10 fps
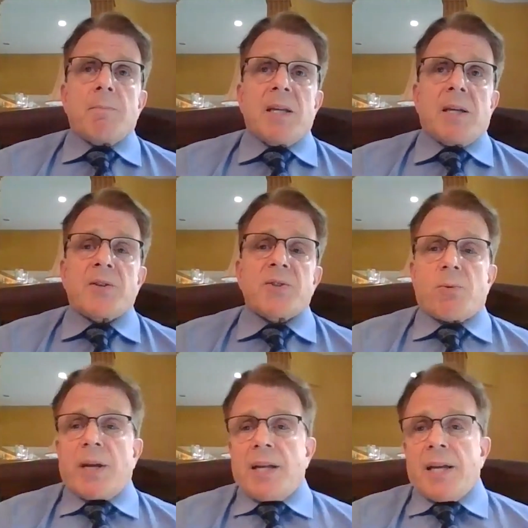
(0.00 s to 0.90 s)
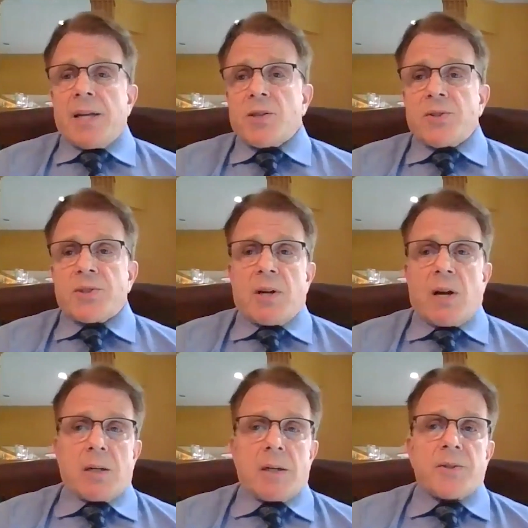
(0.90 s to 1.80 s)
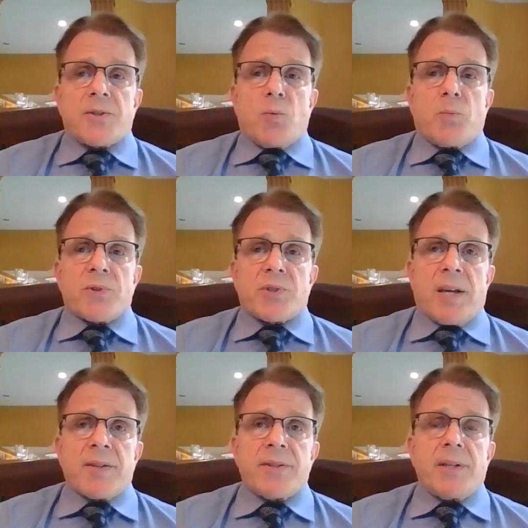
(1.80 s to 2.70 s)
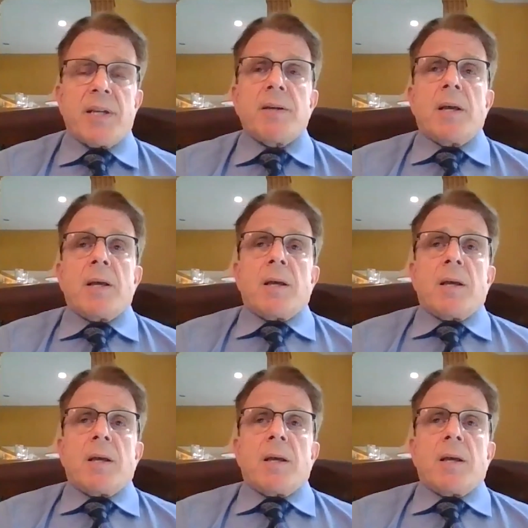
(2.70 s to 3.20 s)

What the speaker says: Because the radiation is targeted so precisely,